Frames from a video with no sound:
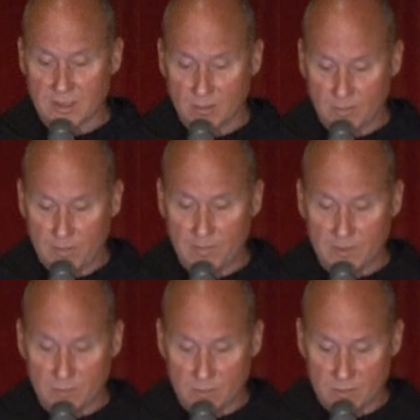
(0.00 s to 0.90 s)
There will
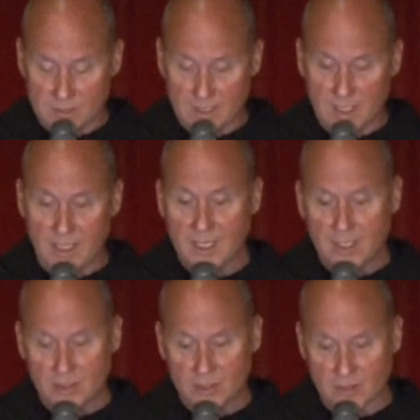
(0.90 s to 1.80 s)
people will say
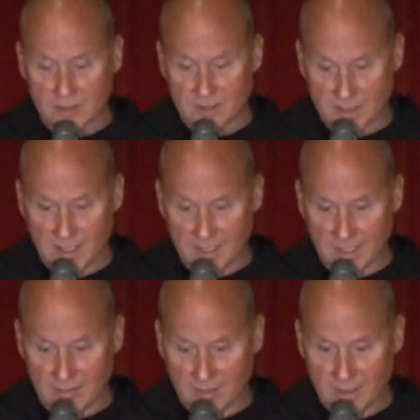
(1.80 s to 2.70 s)
you shouldn't say
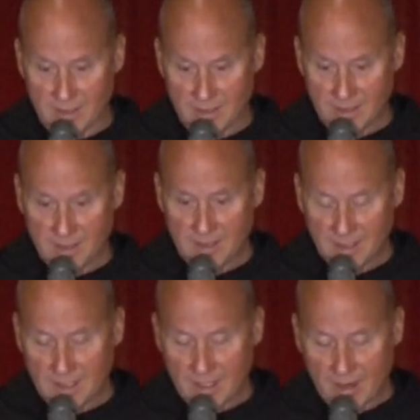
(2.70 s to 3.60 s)
that, right?
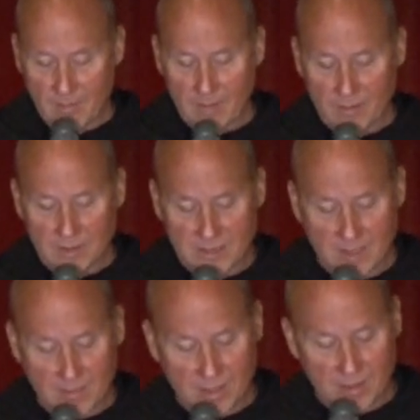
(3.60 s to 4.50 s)
I remember in
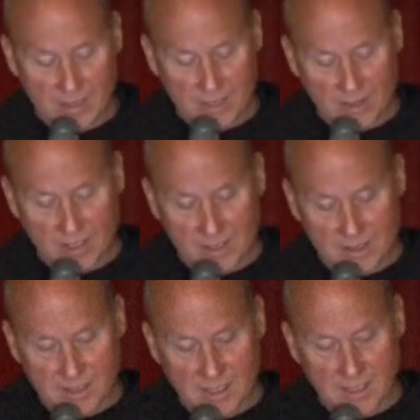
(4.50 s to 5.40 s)
seminary they taught
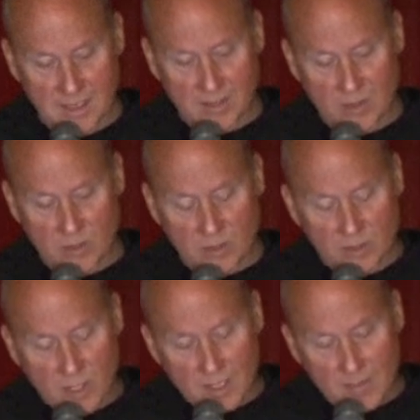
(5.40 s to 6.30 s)
us that uh, that when you're
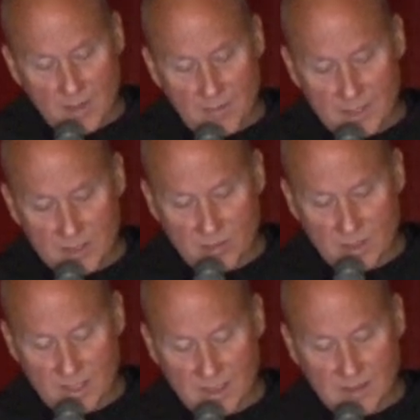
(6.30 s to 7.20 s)
talking about mystery,
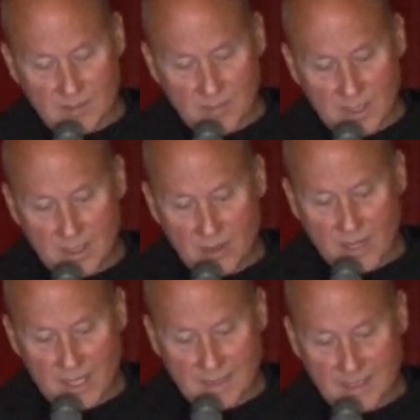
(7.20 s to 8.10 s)
it doesn't mean that you
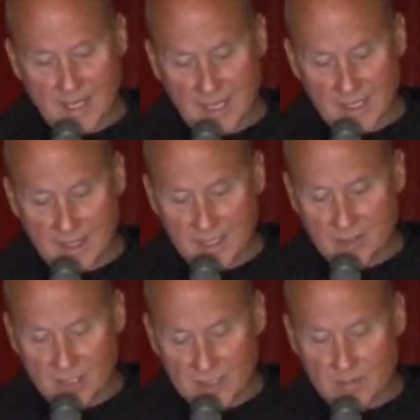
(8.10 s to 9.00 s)
can't say anything. It
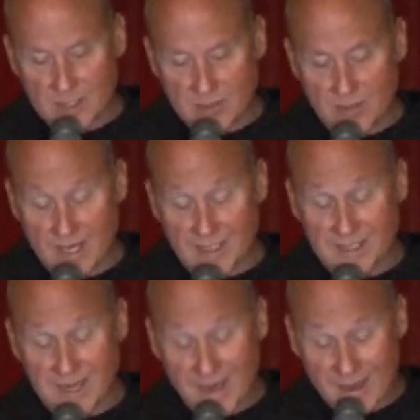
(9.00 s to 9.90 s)
just means you can't
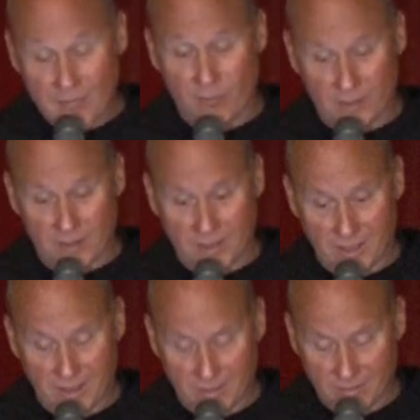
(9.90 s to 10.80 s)
say everything,
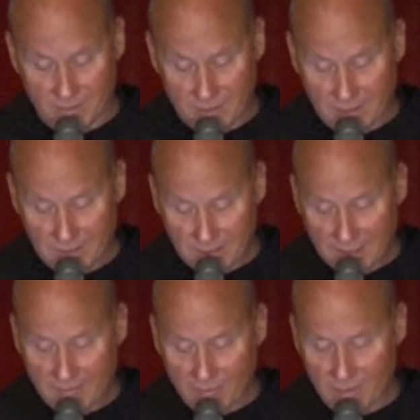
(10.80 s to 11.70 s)
right?
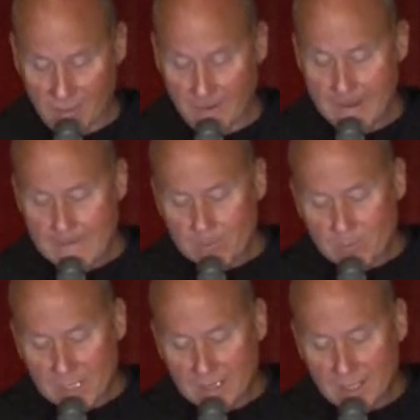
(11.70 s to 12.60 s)
Everything.
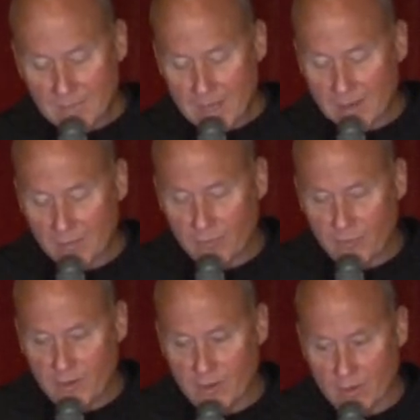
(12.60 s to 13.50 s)
But I think out of
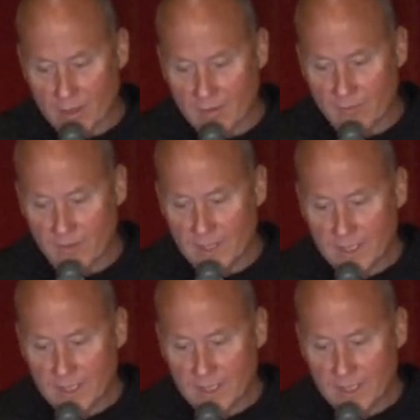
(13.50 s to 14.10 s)
fear of